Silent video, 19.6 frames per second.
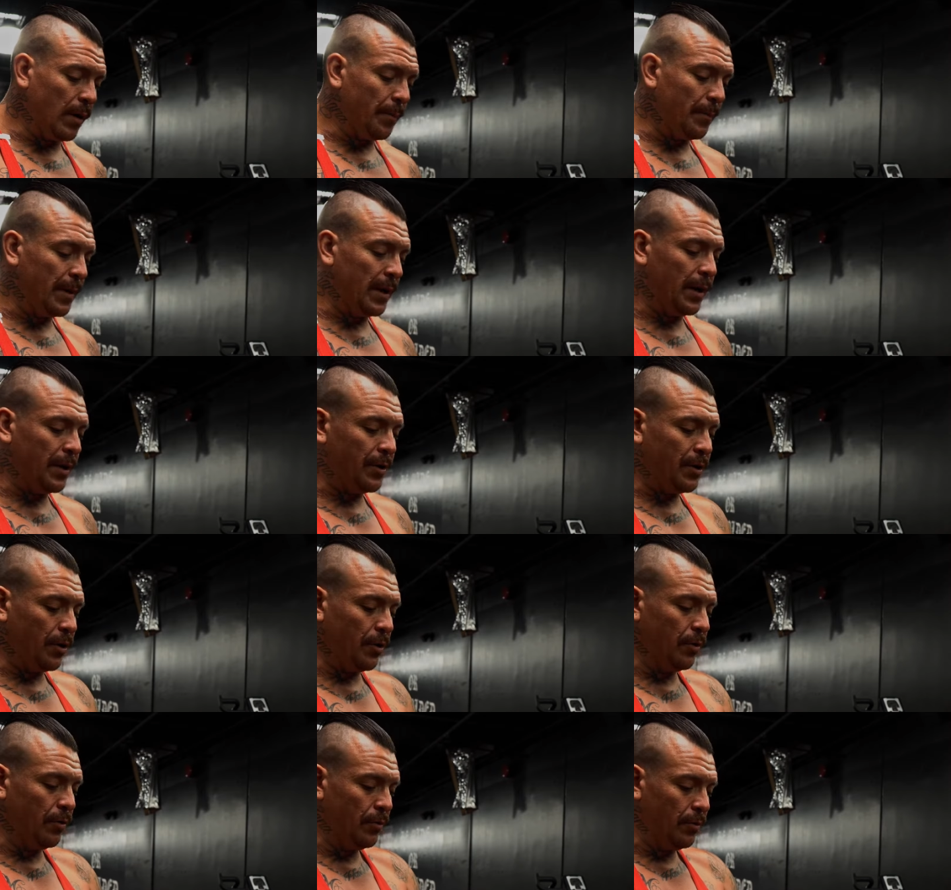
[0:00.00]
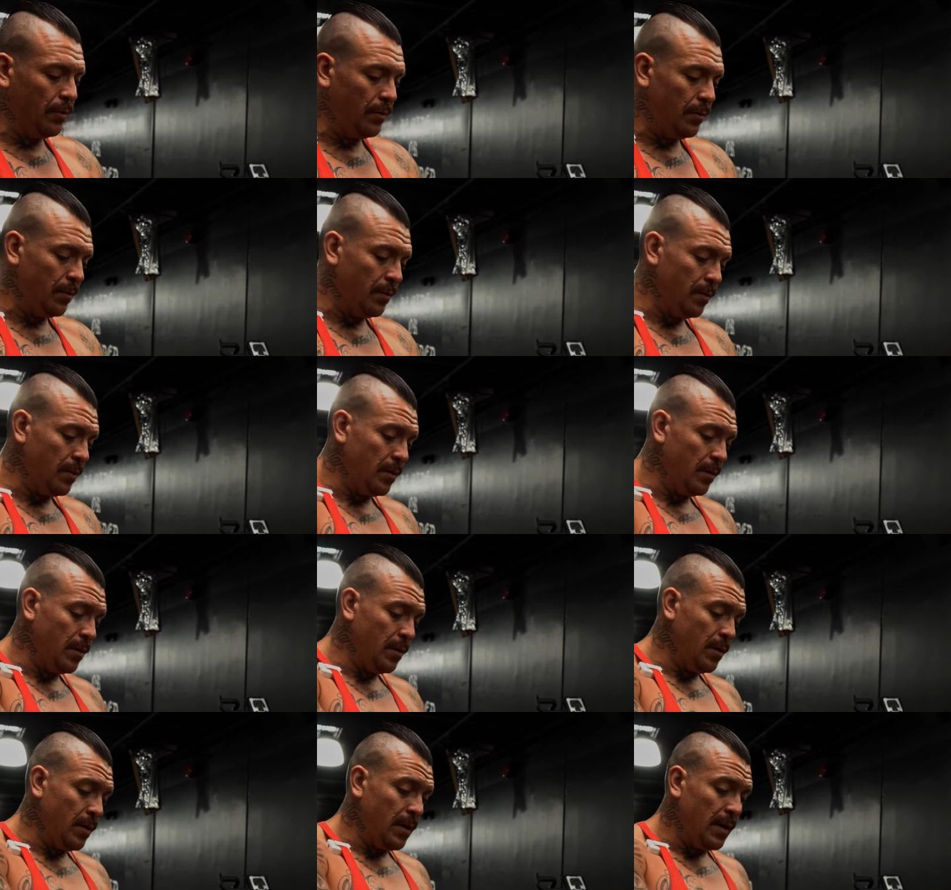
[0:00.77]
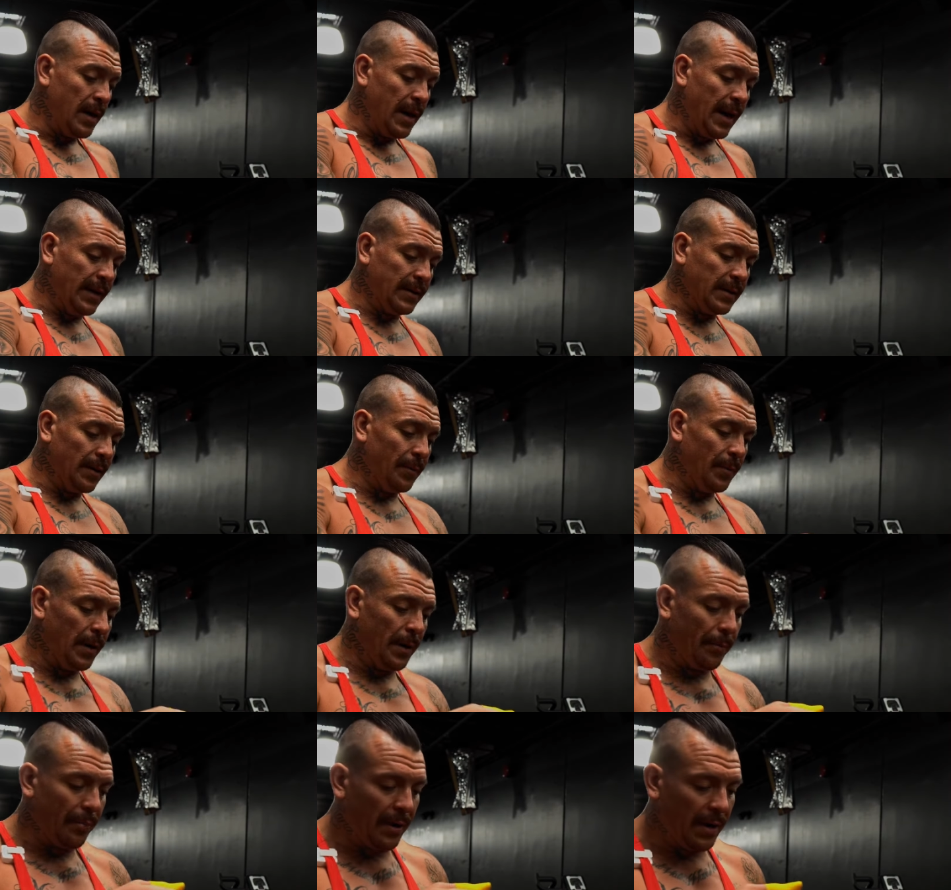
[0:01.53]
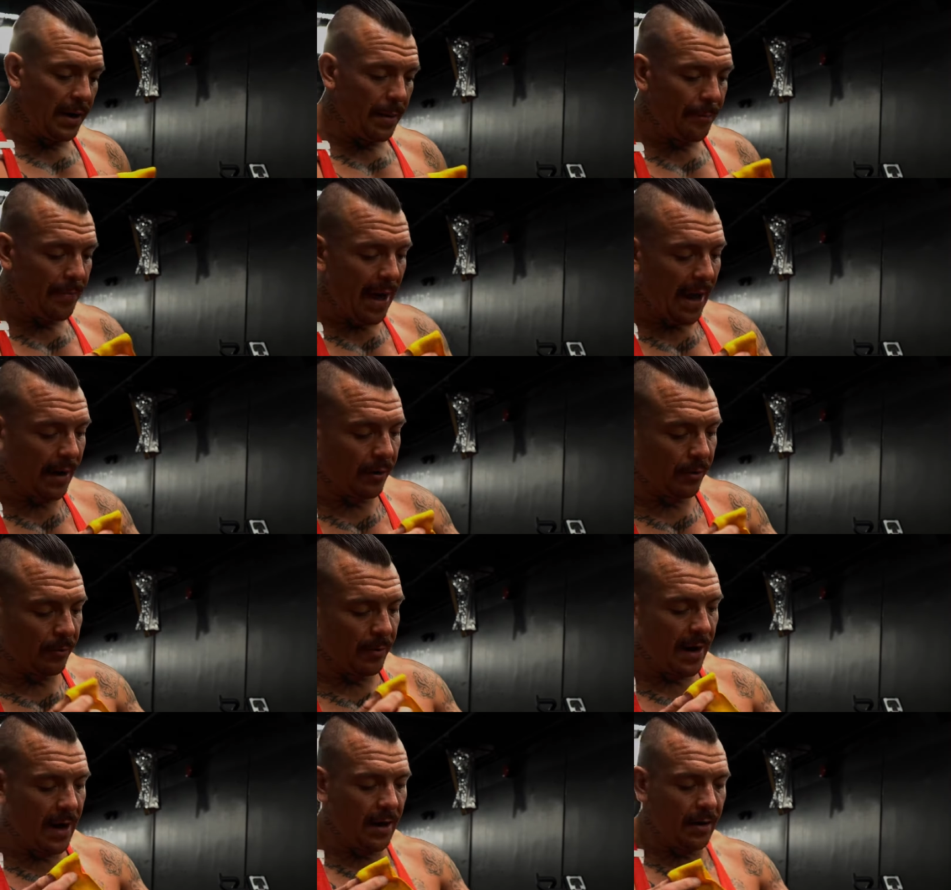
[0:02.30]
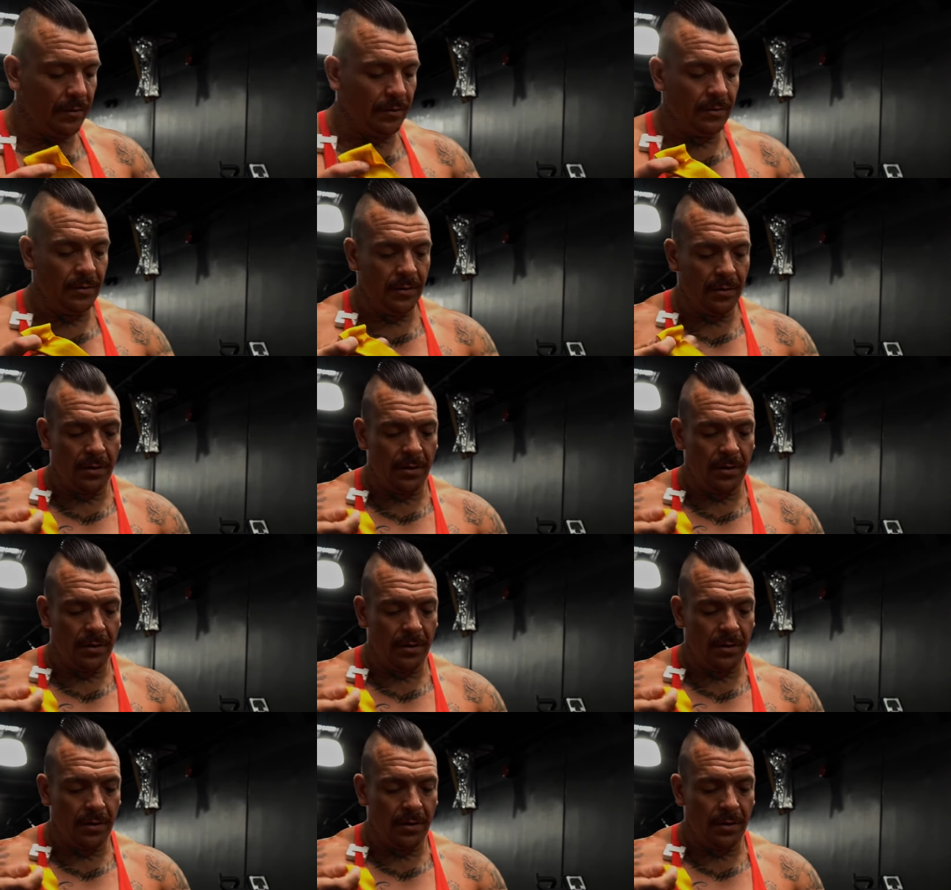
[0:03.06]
I'm gonna do is I'm gonna bring it back around